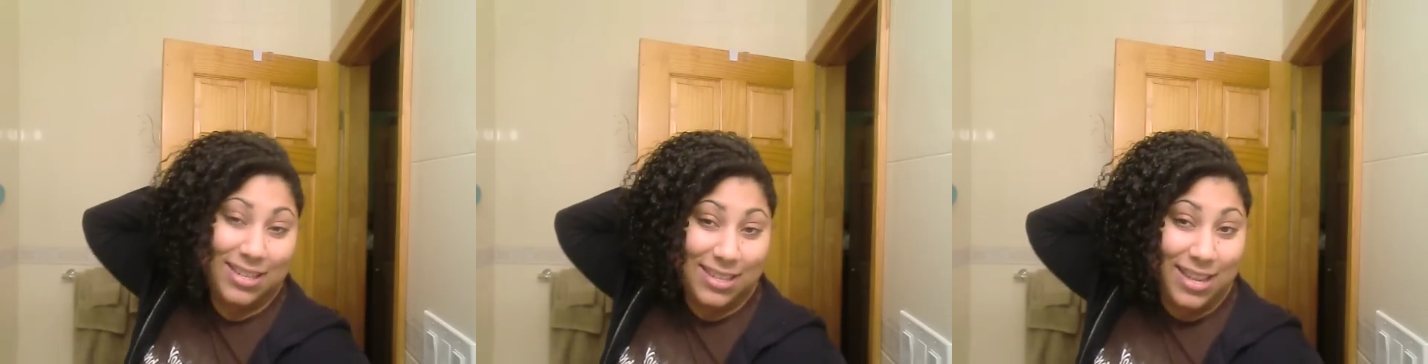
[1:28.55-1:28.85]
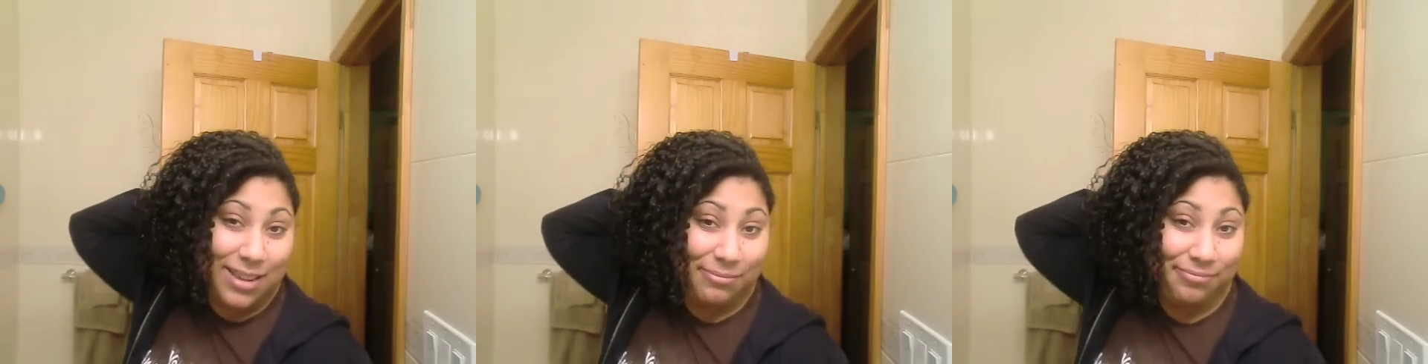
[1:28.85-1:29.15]
and
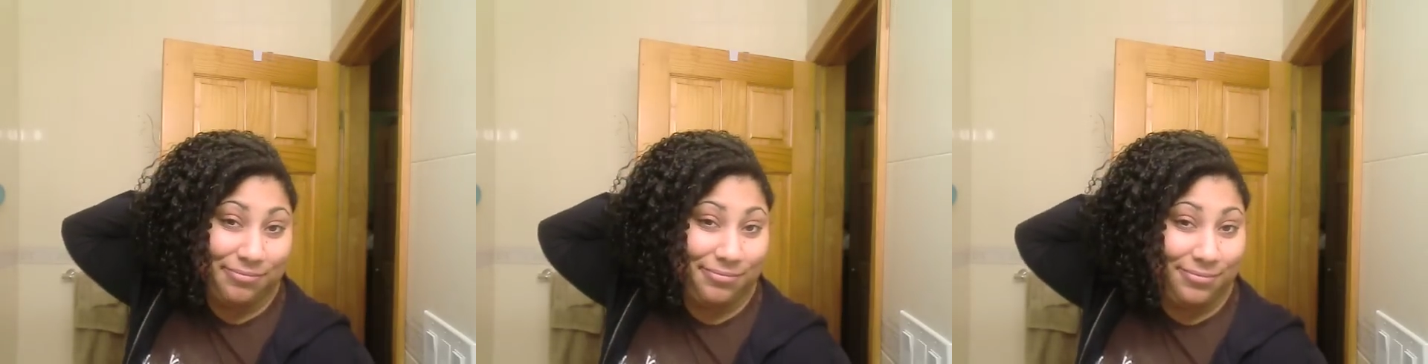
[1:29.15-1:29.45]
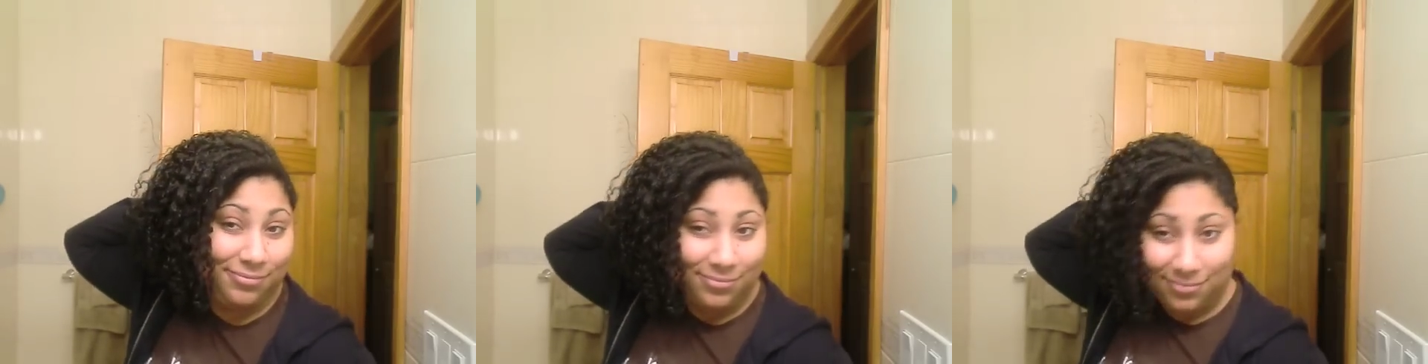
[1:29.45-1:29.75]
slept
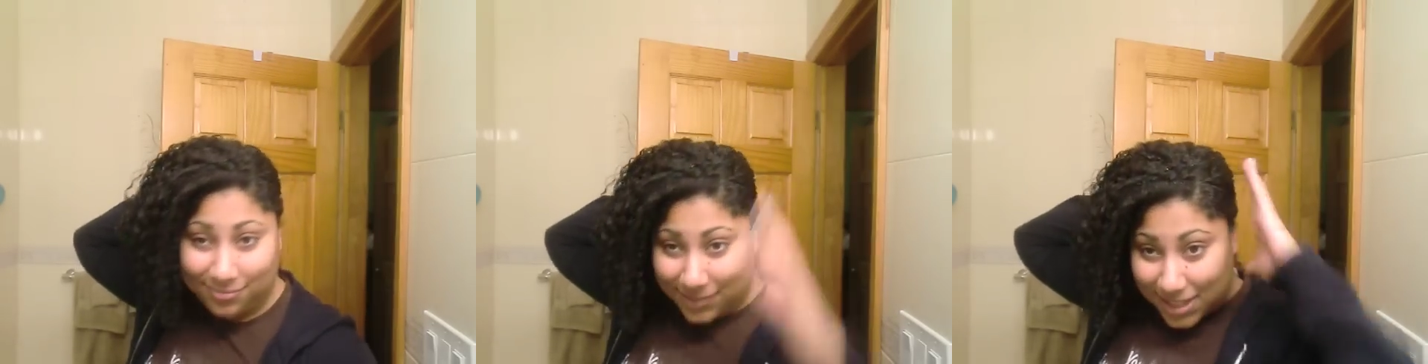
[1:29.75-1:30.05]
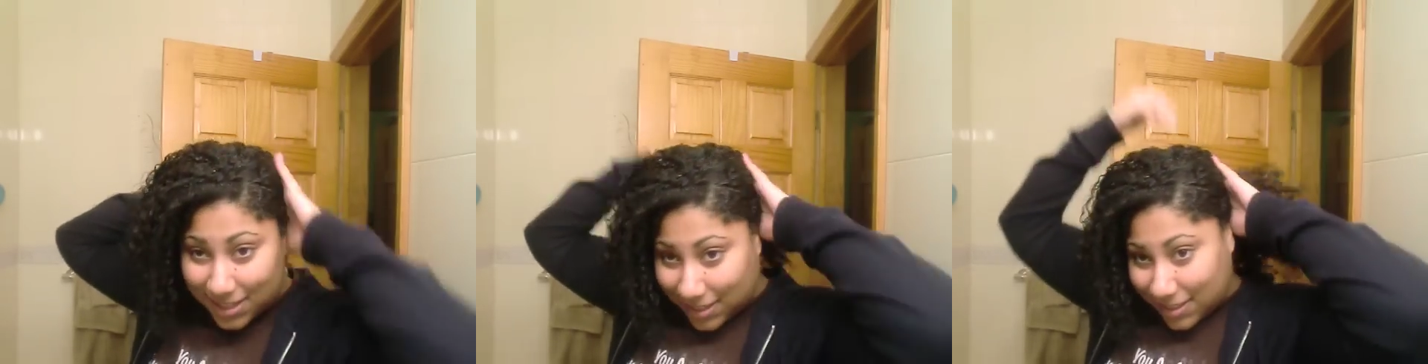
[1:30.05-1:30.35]

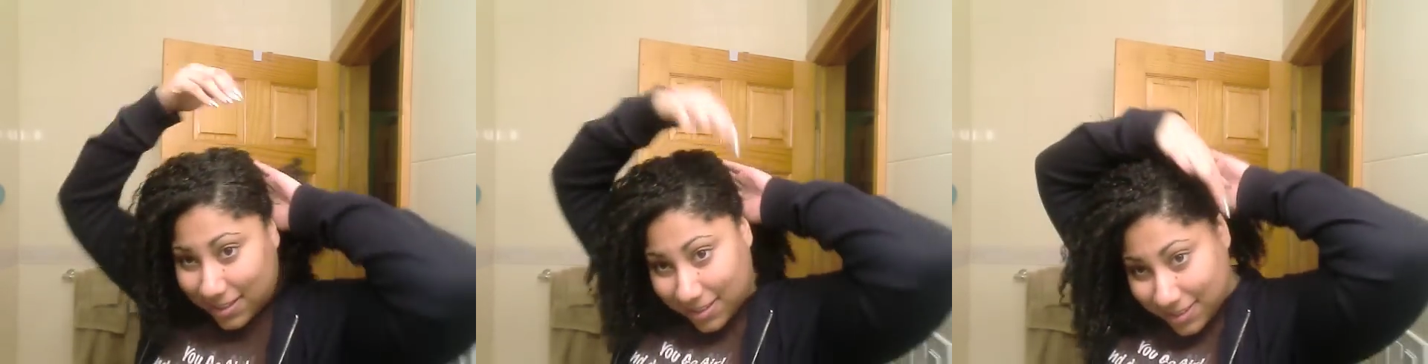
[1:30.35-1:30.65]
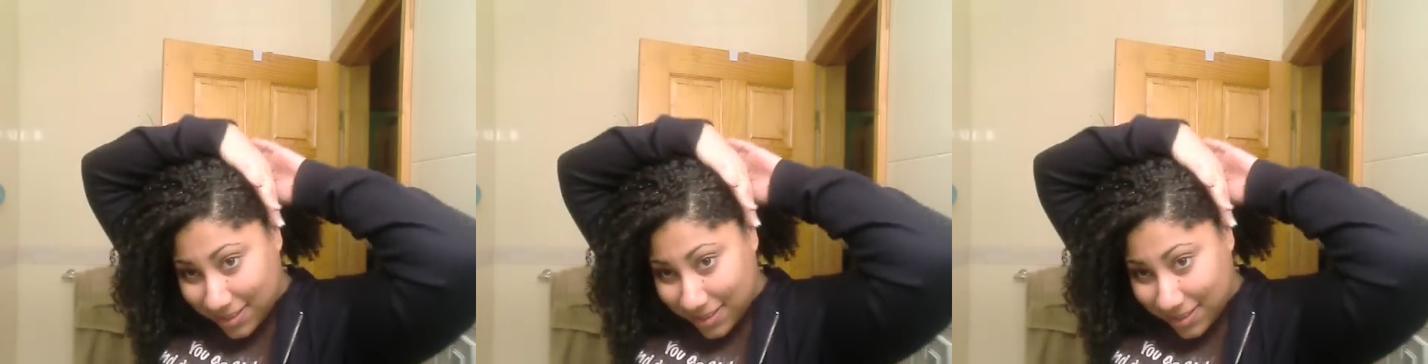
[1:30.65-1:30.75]
it's like this.